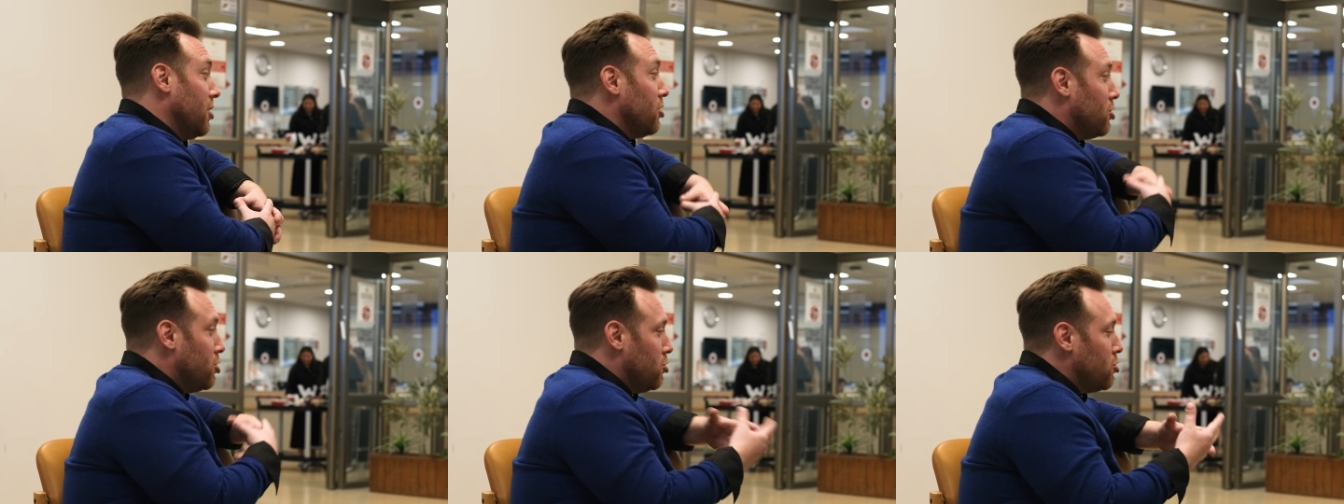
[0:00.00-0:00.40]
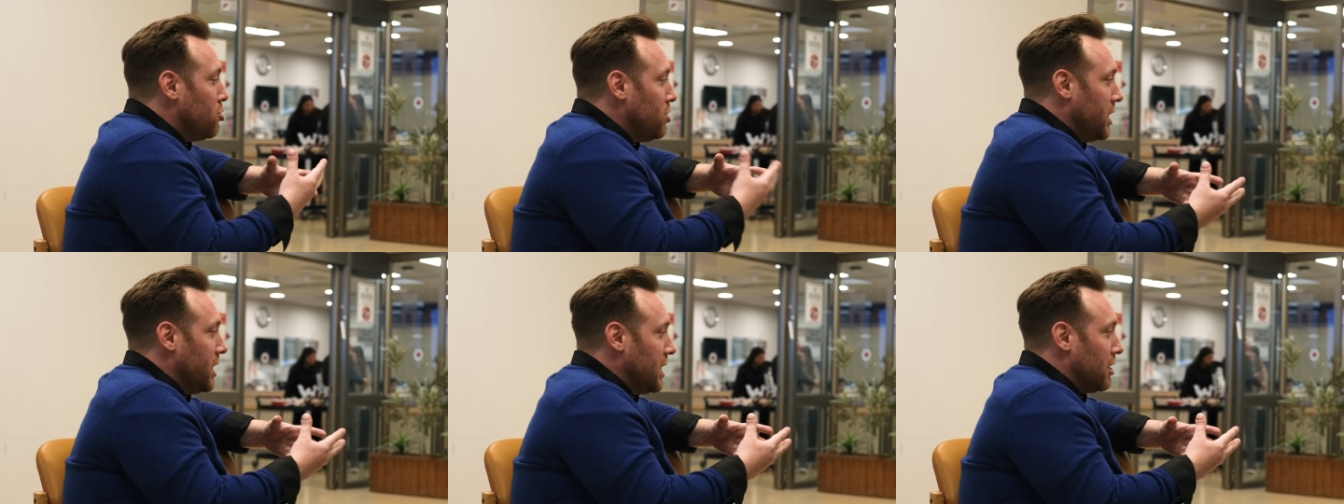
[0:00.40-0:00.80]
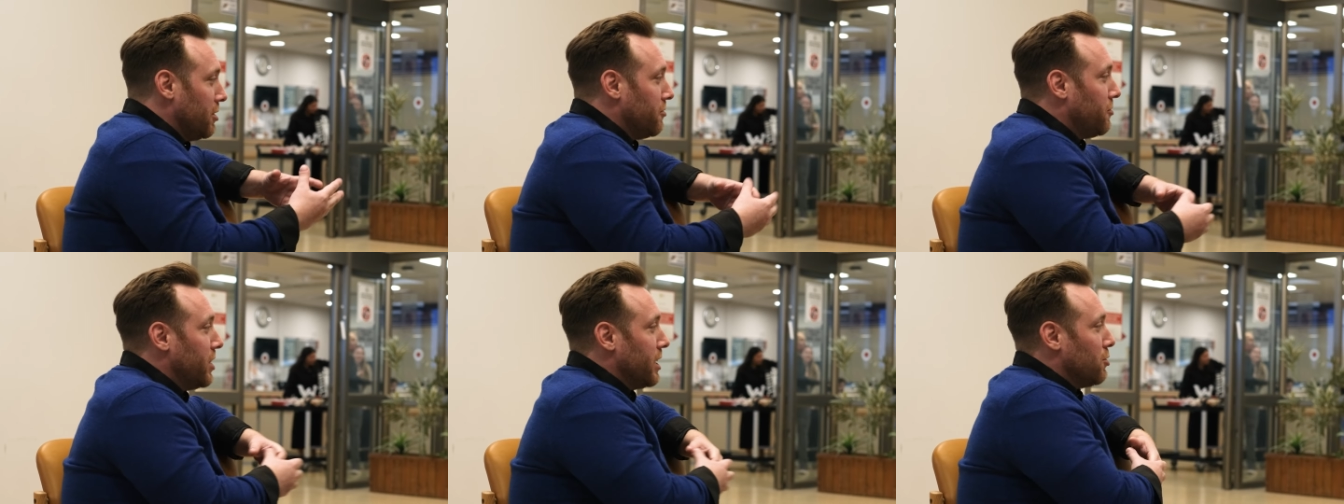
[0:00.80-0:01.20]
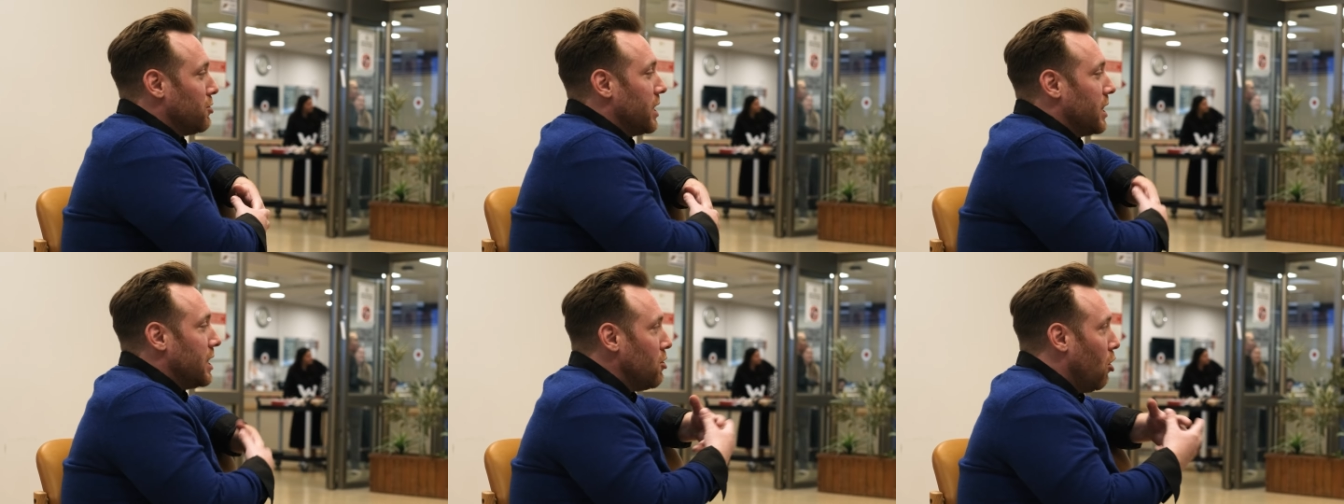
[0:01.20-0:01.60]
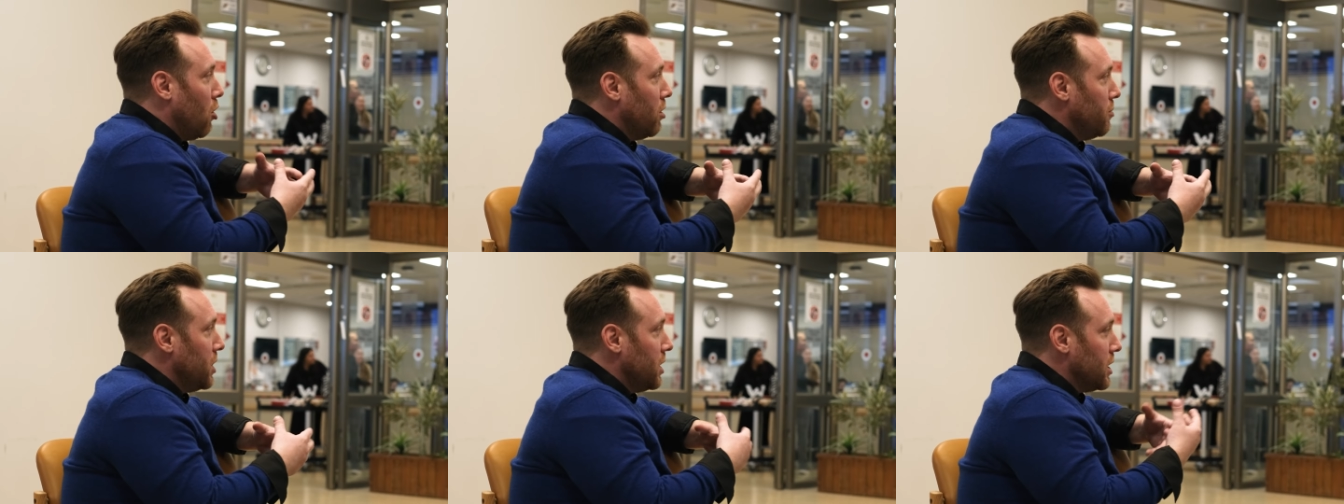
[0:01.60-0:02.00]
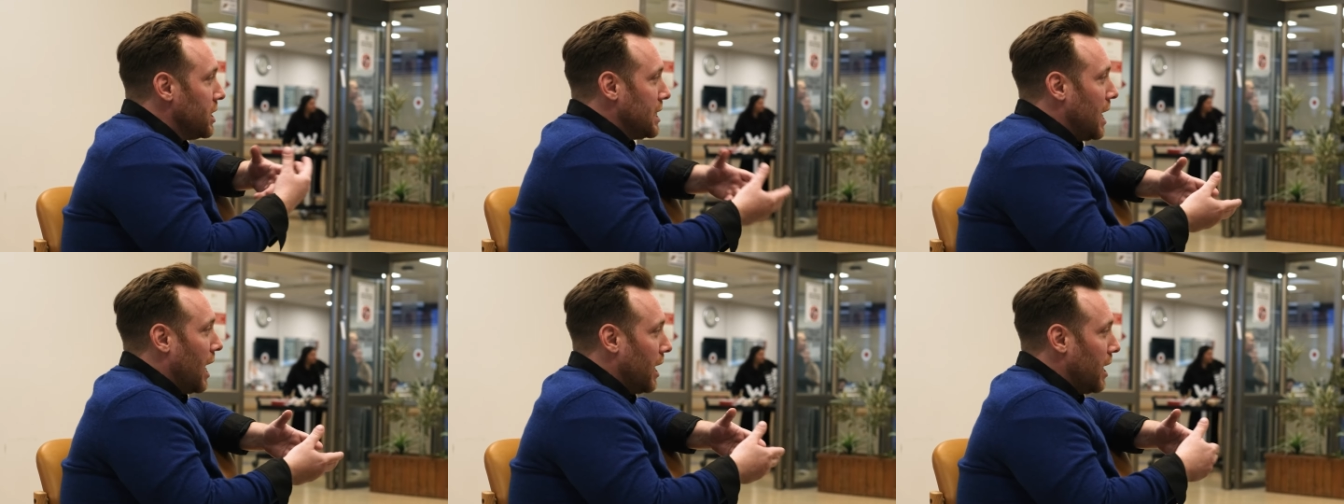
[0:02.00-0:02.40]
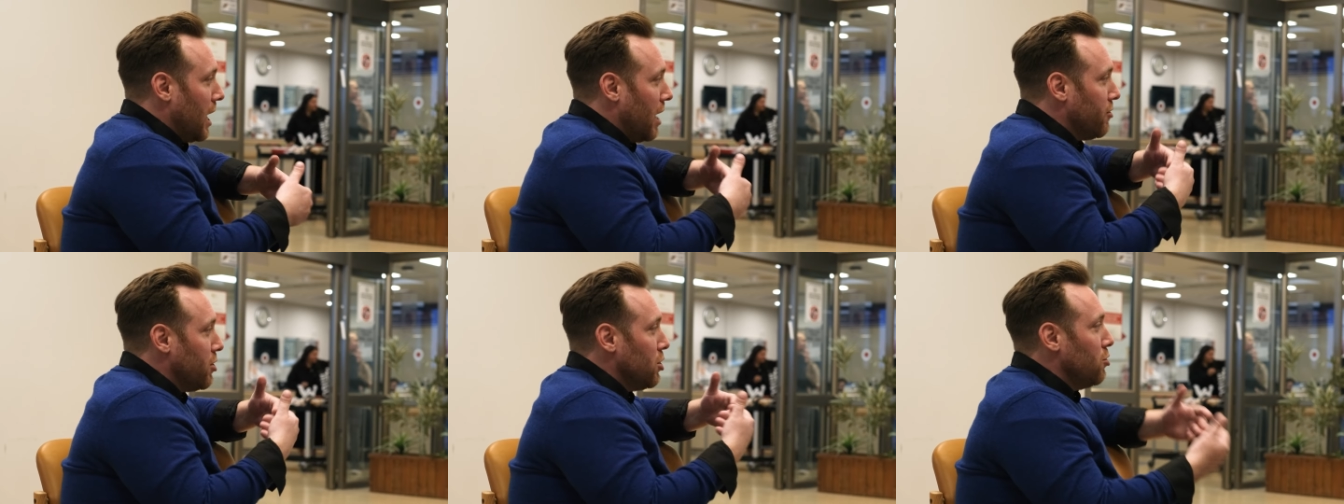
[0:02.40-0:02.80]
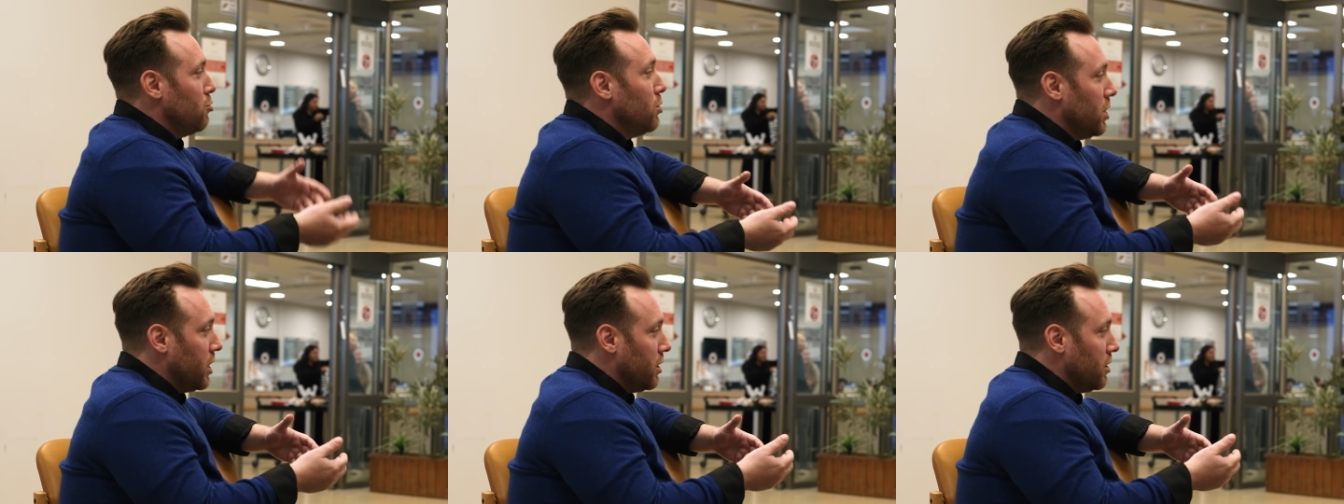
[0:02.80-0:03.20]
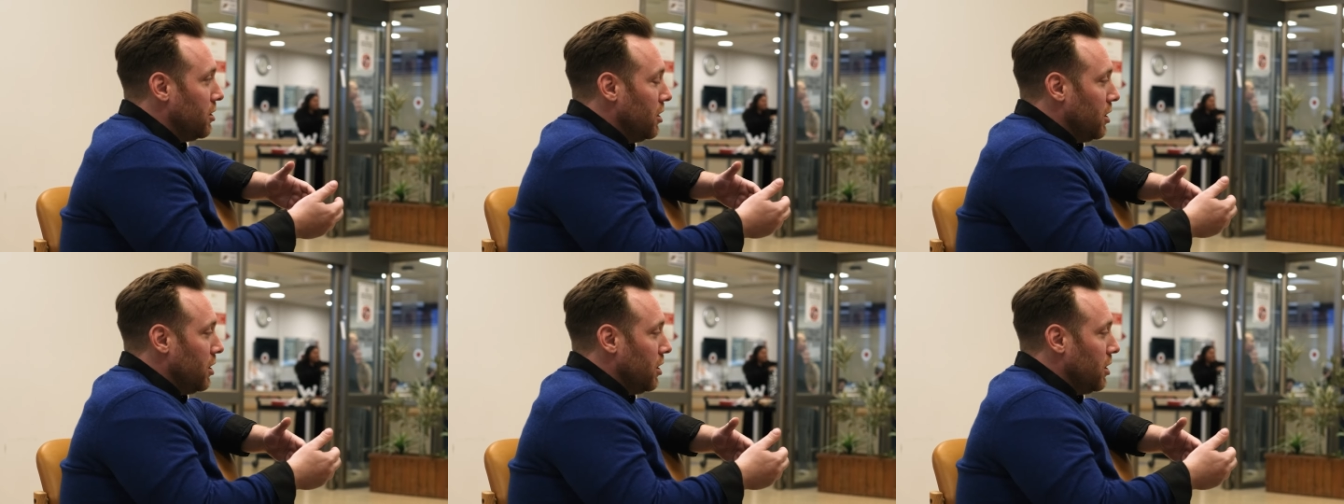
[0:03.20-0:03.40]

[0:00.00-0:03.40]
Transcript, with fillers: Do, do you think it's unfair that the Army does not have a unit